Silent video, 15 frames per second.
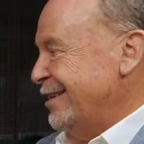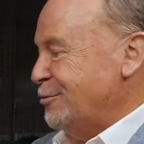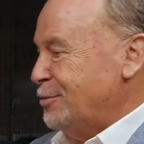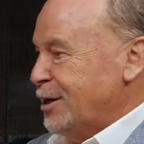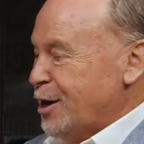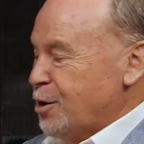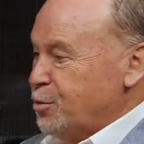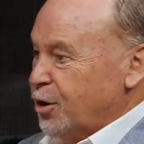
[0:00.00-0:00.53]
There'll
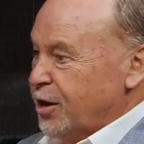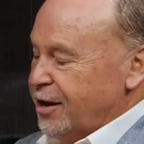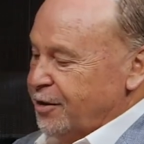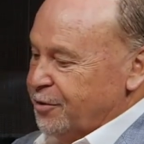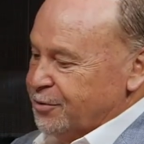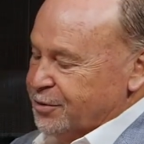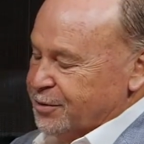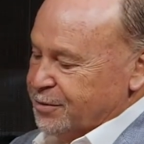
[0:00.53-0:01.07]
be nobody
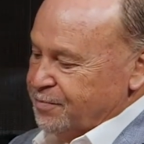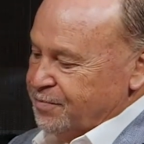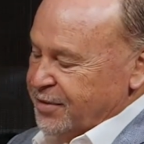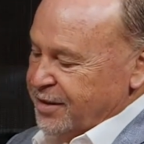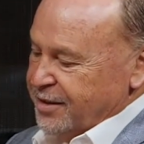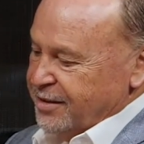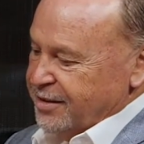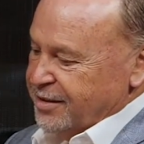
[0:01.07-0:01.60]
else.
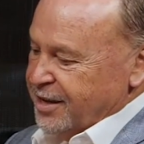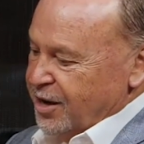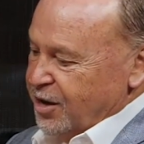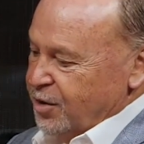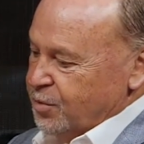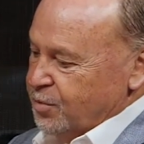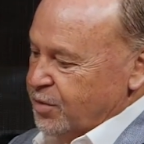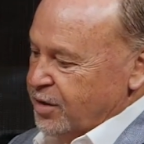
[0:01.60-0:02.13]

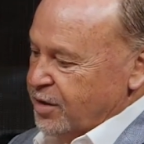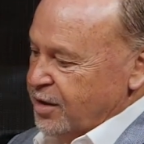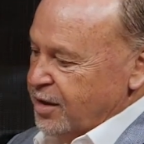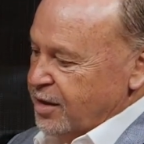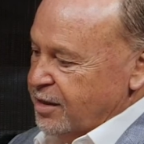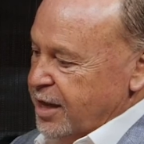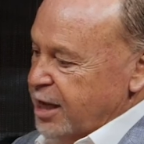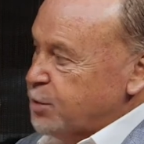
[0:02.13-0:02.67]
So
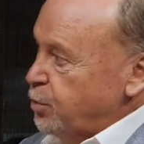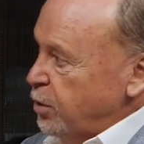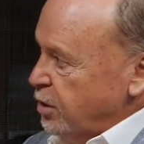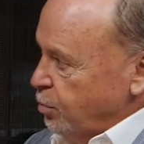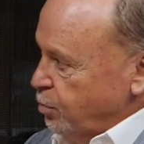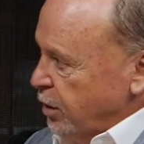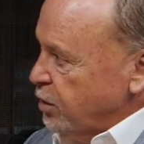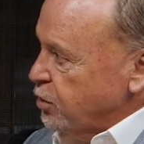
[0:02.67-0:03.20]
that's been
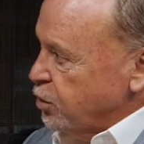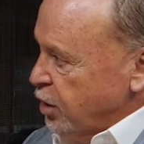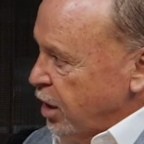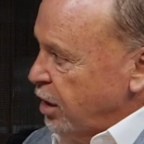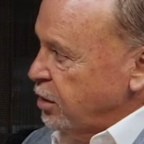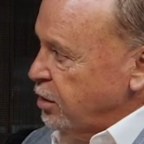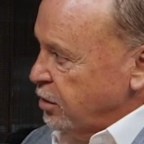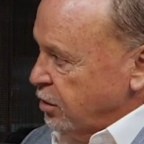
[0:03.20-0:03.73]
the biggest
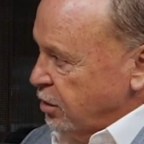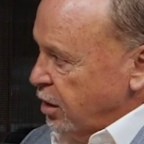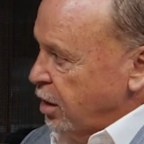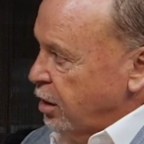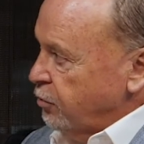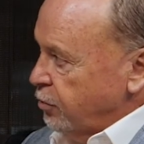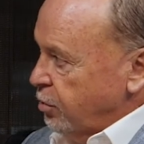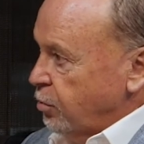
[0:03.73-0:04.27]
challenge, you
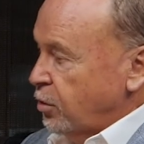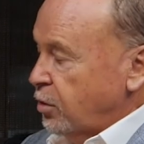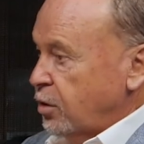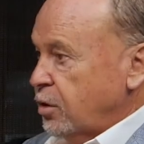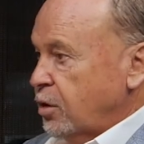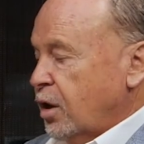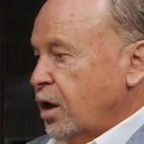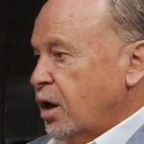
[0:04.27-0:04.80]
know, for
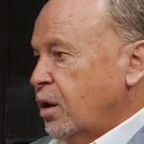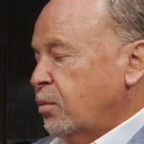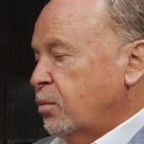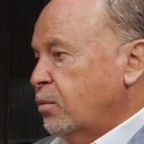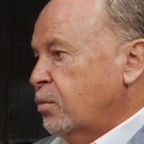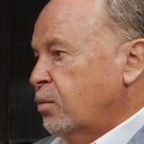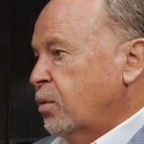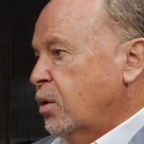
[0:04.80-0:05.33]
me.
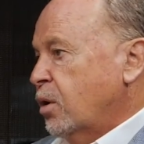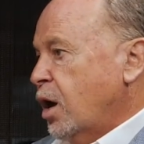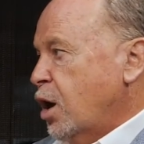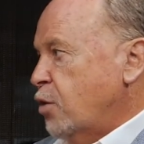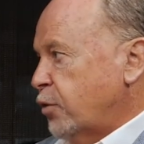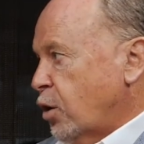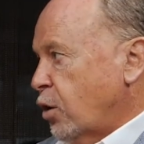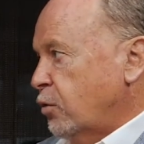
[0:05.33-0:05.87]

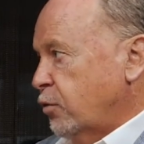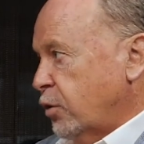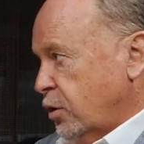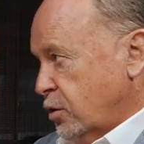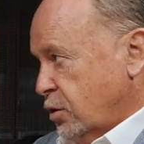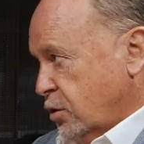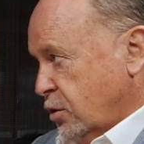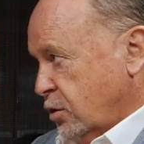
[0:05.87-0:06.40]

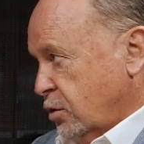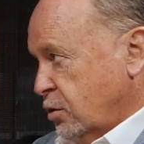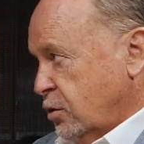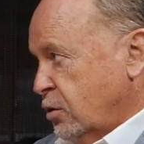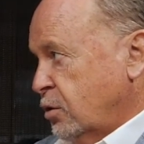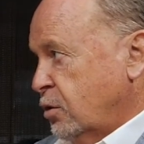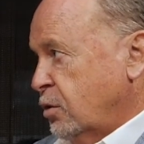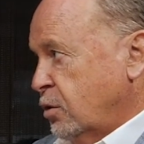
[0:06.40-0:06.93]
Overconfidence
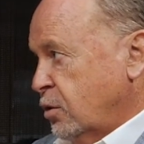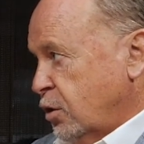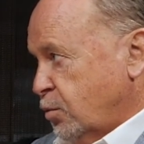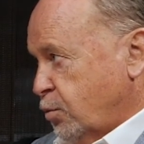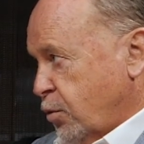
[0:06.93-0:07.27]
is